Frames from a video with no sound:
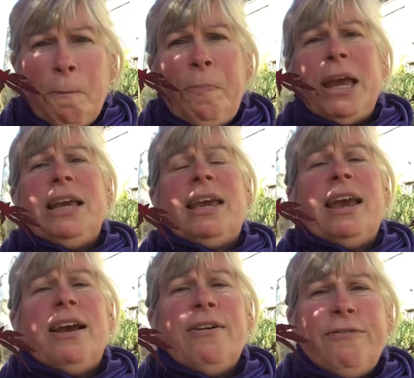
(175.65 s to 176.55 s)

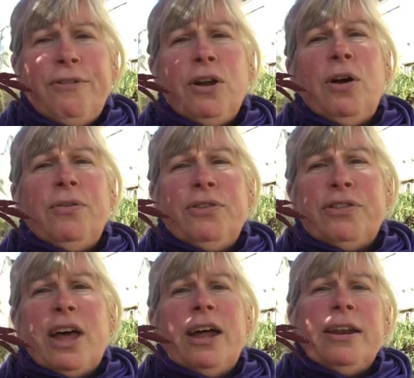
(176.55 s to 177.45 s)
baking full-on
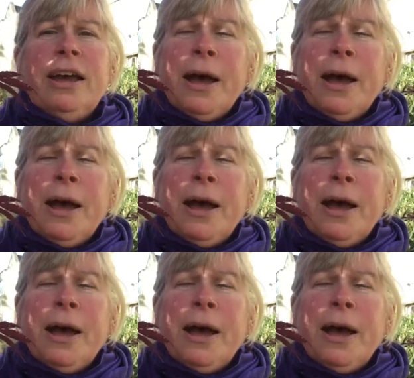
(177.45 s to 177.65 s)
sun,